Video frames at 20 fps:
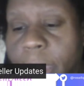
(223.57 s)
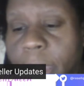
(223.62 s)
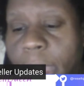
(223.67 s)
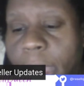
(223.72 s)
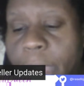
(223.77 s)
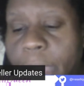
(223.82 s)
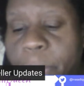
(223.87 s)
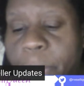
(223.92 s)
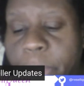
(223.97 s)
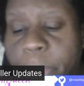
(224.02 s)

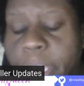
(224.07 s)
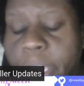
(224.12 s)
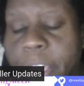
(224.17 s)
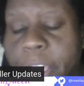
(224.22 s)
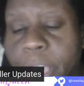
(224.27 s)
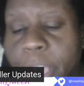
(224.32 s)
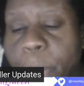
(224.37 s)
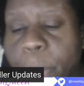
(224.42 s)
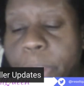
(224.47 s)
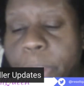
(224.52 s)
I really
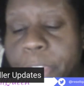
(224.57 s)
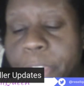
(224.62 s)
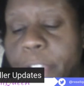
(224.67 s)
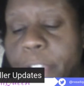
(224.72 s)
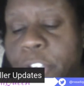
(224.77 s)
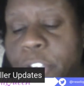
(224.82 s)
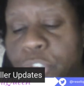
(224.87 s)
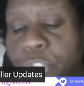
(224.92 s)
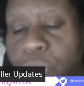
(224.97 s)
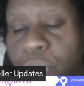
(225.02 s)
think what they
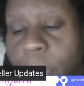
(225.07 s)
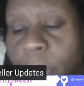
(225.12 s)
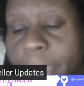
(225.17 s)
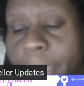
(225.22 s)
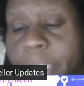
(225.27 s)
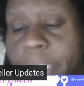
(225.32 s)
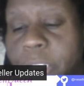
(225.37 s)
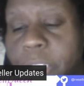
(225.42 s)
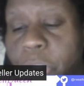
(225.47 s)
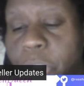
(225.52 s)
are
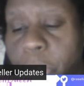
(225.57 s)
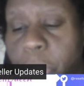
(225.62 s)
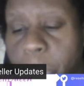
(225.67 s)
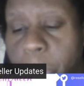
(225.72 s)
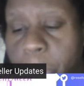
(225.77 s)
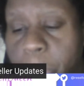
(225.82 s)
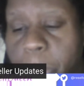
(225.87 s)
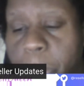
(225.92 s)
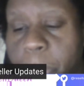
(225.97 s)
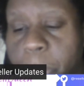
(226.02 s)
trying to
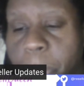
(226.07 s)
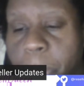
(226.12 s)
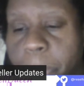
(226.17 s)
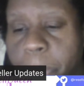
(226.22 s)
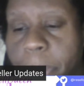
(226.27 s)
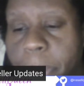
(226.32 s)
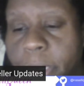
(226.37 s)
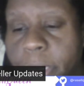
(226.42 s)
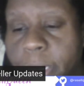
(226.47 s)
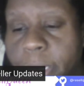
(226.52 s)
do
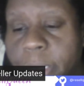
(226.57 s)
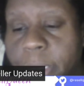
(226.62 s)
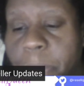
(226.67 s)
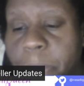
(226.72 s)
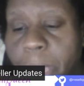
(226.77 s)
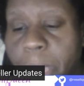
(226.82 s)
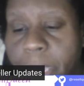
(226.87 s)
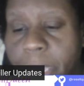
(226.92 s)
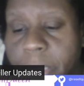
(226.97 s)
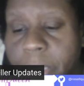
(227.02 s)
is
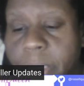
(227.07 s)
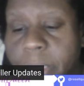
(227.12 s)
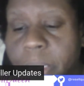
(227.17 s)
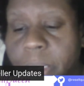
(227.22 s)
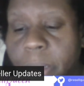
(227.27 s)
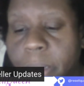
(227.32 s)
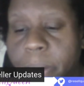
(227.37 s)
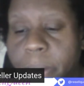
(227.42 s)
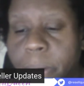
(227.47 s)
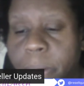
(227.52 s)
make it
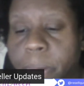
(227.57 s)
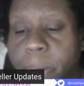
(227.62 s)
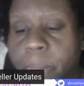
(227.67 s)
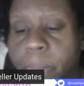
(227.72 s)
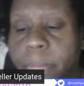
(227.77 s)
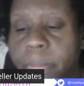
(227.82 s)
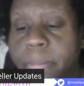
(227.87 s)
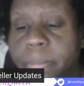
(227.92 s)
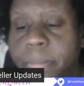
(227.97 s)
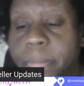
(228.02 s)
so,
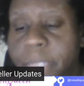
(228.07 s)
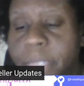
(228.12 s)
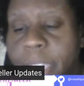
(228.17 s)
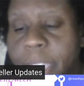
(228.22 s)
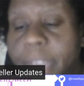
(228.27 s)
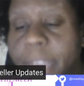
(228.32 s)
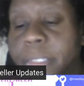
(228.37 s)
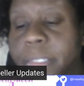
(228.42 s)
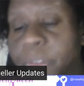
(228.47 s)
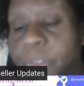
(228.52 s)

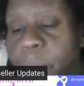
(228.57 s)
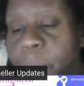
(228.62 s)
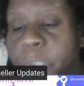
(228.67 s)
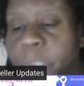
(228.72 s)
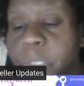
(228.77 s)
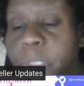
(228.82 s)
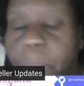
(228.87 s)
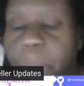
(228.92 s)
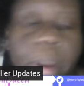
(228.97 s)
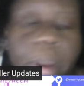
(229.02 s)
yes, of
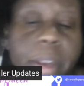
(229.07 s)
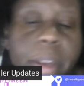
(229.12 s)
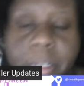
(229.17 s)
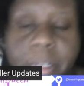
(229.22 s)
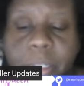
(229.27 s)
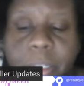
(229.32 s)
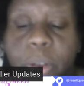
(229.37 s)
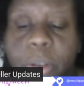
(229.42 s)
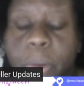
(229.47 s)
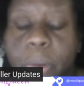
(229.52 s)
course, a brand
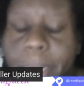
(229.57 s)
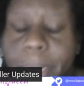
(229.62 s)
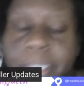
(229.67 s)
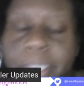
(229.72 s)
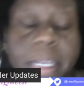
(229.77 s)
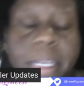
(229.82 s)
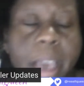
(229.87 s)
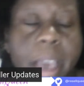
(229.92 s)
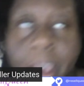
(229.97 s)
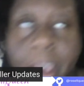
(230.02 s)
is going
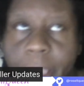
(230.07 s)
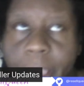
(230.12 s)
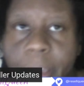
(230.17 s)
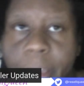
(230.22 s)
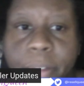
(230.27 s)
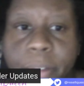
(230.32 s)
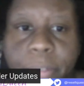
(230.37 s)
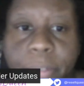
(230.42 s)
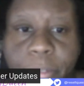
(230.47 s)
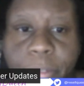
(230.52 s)
to
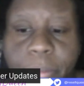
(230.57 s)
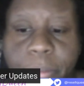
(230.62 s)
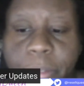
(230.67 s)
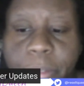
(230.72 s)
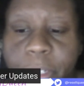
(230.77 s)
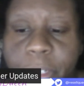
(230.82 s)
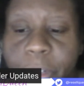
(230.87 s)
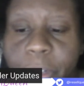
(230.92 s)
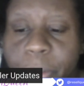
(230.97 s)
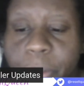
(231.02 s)
have,
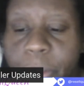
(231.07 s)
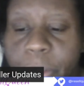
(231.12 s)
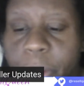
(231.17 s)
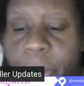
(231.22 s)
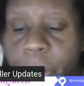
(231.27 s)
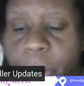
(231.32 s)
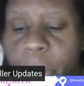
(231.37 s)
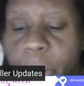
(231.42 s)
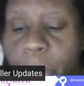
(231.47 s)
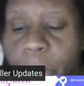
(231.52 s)

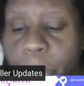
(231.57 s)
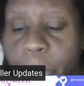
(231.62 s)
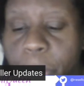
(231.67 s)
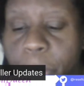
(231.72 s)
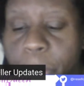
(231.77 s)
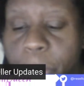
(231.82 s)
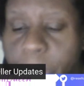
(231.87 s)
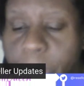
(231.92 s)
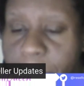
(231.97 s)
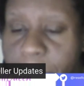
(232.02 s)
their own
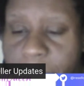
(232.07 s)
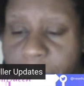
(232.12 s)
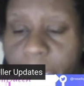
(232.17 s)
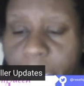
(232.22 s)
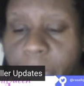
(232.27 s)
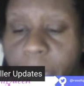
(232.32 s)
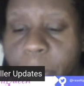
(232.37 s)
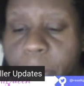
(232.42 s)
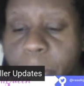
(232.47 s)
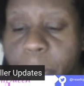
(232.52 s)

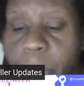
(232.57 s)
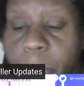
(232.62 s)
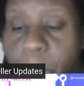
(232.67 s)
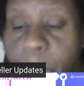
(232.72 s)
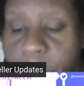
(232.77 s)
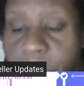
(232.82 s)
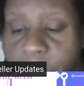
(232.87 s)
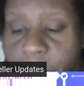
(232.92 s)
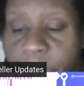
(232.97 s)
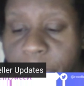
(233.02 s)
website,
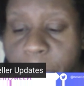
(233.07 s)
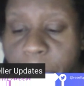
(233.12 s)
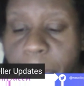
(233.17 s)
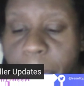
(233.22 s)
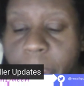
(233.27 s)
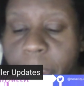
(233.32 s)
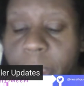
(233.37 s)
most of them.